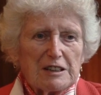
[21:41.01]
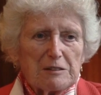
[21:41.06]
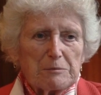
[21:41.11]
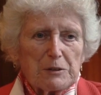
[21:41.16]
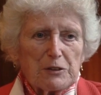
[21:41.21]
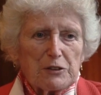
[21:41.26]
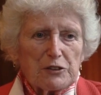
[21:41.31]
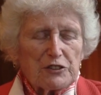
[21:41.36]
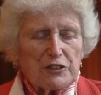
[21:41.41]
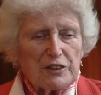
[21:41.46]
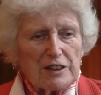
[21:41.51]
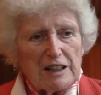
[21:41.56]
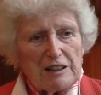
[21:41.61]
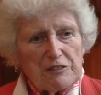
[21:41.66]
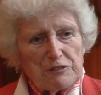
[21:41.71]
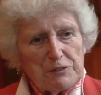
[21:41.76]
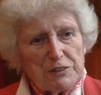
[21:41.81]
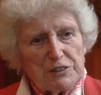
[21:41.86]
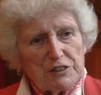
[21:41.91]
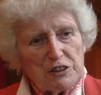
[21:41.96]
because the
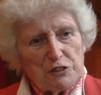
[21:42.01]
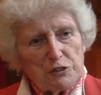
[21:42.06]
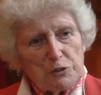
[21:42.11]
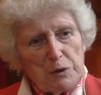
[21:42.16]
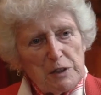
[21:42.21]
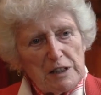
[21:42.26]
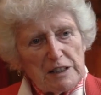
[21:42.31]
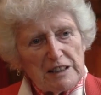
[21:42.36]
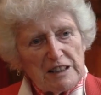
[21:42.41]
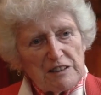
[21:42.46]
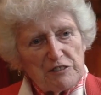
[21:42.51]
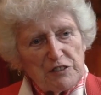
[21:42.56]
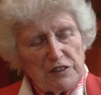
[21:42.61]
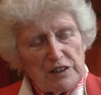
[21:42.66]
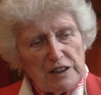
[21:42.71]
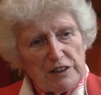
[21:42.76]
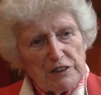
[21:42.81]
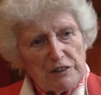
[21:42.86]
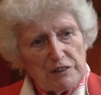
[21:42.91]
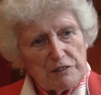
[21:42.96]
government is working
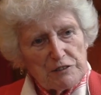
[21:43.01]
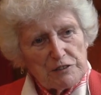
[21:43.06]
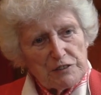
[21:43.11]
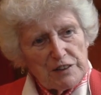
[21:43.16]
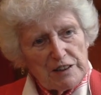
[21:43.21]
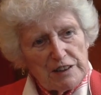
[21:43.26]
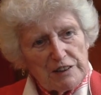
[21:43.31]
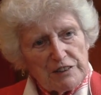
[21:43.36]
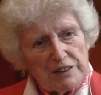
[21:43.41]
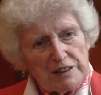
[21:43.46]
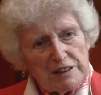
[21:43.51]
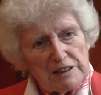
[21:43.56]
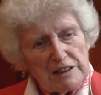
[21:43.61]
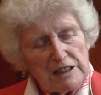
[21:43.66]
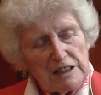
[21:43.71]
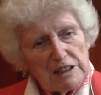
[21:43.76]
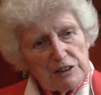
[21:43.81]
further and further